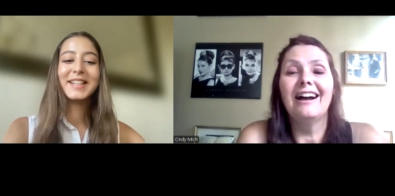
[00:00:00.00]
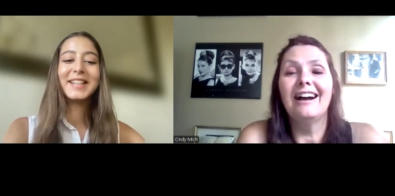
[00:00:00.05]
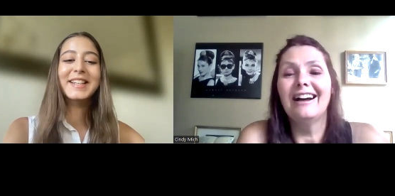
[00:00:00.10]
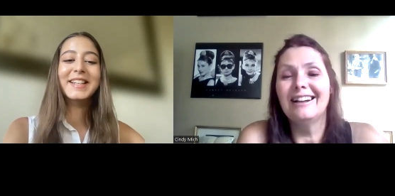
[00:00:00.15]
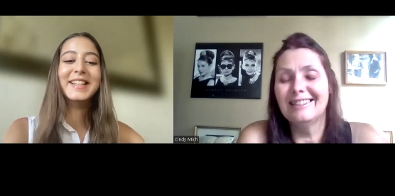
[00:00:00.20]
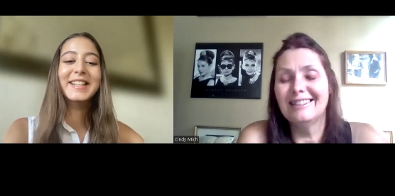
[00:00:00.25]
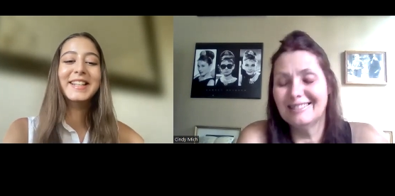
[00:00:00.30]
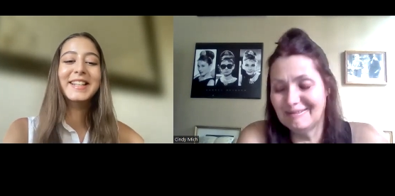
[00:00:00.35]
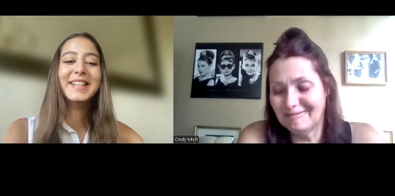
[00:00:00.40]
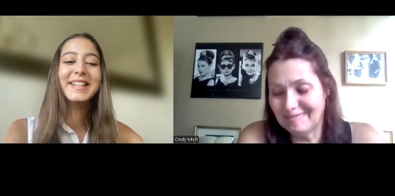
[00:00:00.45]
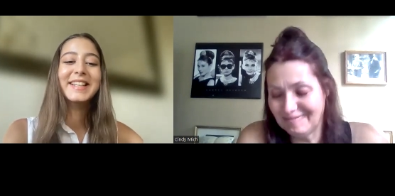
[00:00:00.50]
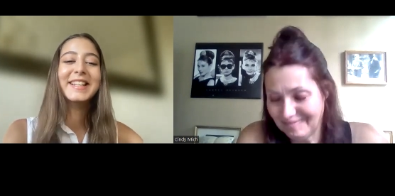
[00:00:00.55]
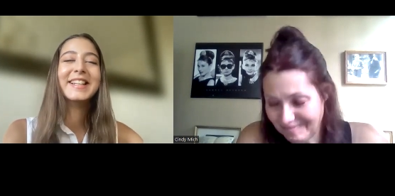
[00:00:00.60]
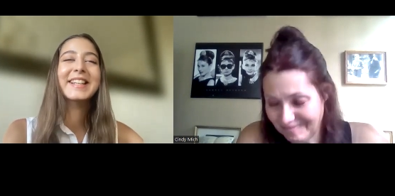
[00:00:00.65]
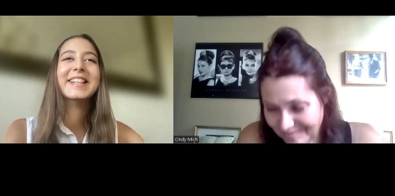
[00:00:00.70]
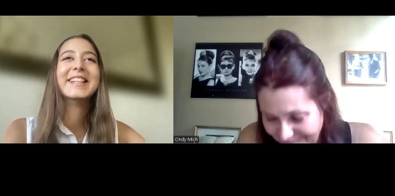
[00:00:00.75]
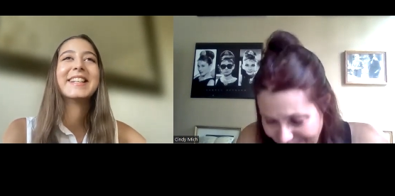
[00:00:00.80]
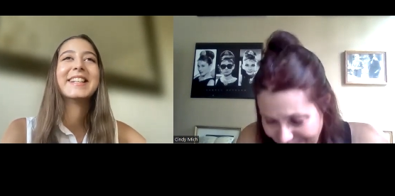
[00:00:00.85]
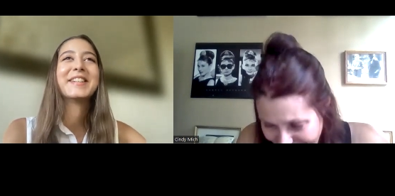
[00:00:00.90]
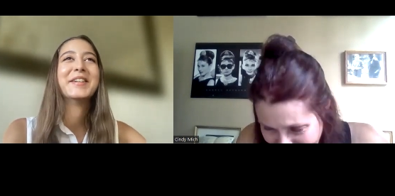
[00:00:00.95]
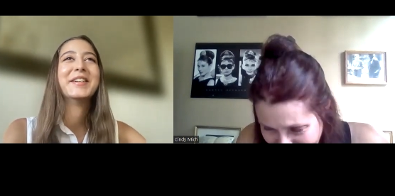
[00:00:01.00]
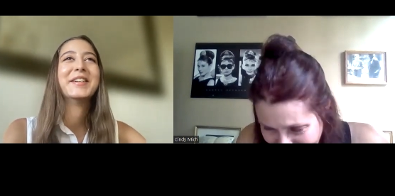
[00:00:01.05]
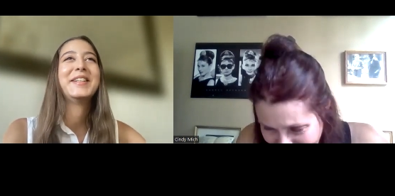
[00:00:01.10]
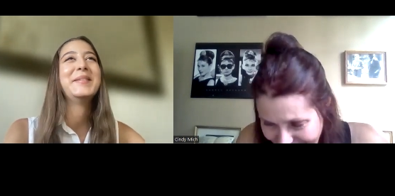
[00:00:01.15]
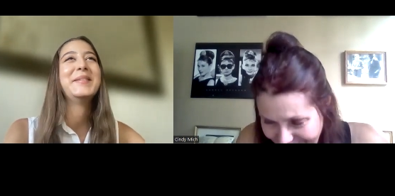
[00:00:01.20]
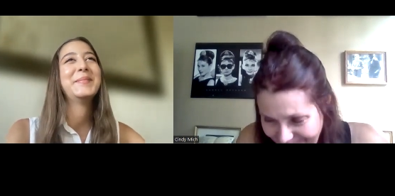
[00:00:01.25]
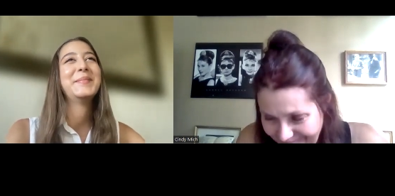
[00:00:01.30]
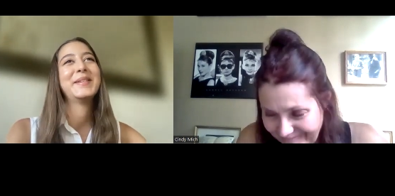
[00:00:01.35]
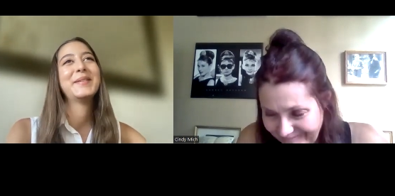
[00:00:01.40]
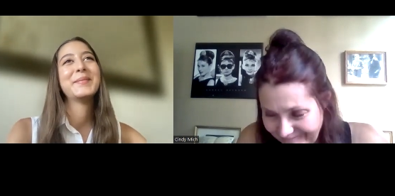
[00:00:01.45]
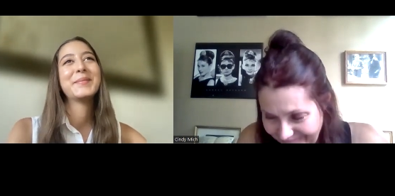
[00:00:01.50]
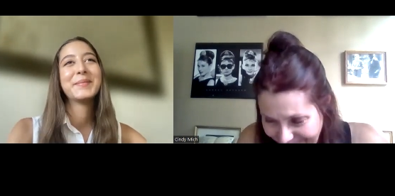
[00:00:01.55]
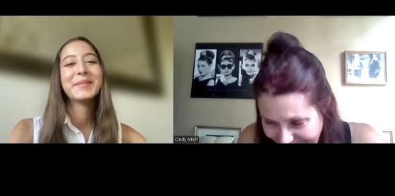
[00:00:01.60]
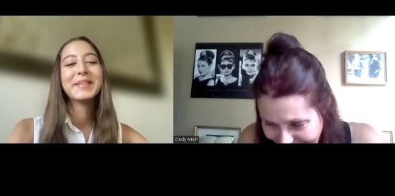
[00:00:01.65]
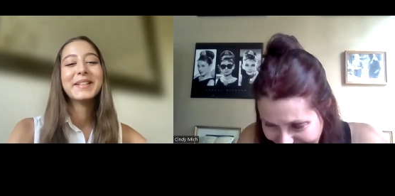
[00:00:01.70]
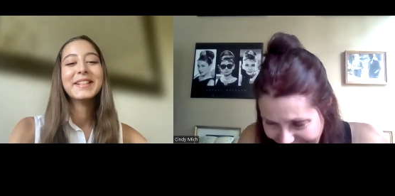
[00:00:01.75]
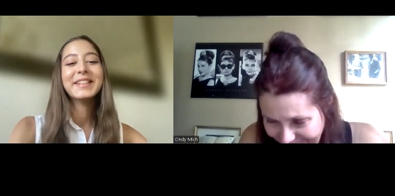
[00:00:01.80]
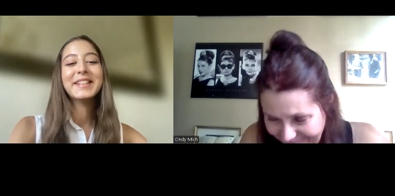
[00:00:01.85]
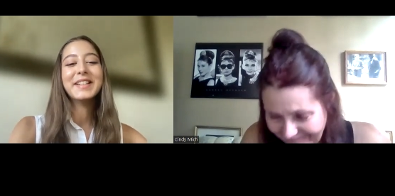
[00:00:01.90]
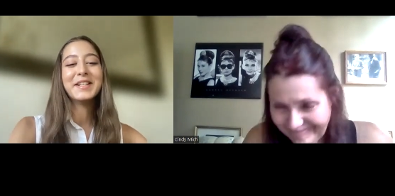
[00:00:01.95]
Speaker 1: it couldn't be
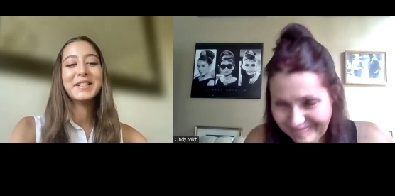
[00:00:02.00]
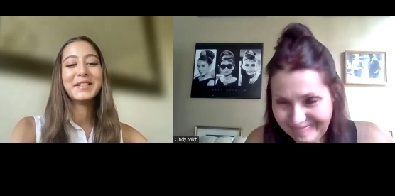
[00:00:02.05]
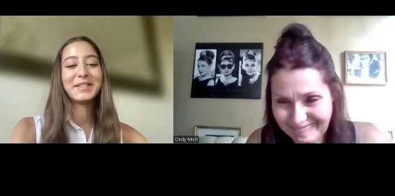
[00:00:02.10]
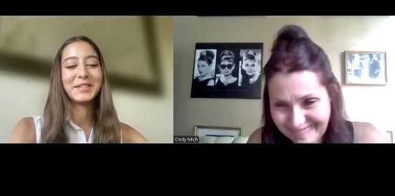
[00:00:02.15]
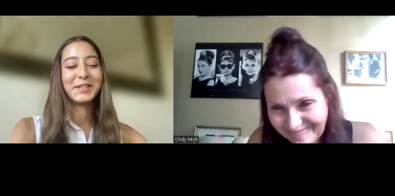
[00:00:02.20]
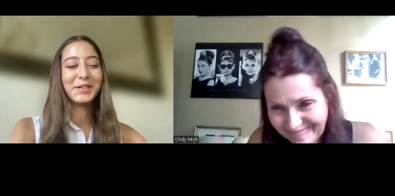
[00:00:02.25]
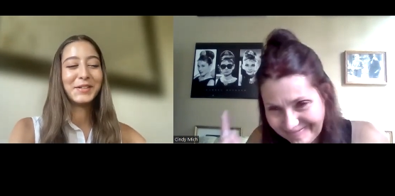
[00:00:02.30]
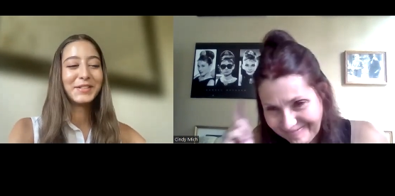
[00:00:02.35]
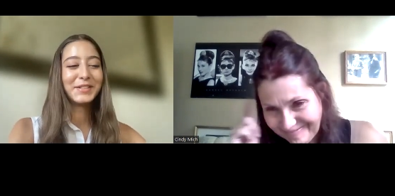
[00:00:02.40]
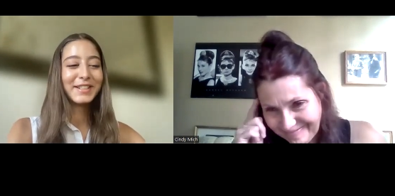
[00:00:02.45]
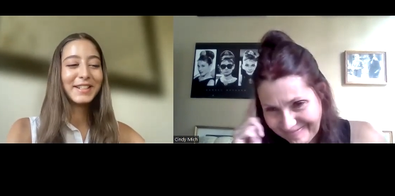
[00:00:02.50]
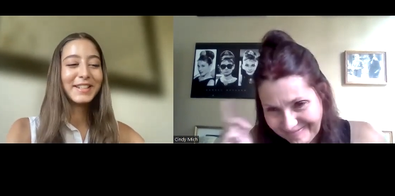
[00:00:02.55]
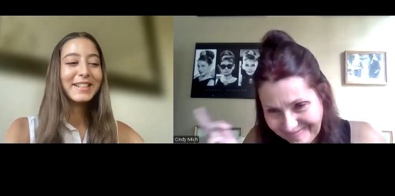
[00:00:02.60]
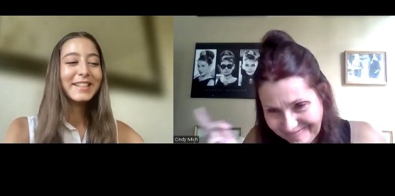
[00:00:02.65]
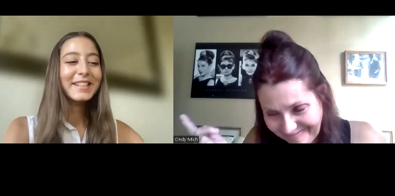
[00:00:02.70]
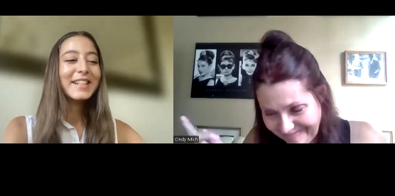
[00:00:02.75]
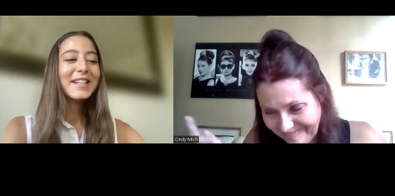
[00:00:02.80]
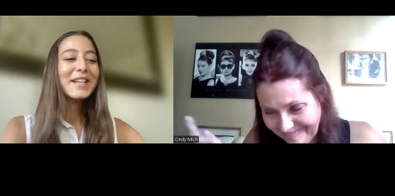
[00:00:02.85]
nostalgia.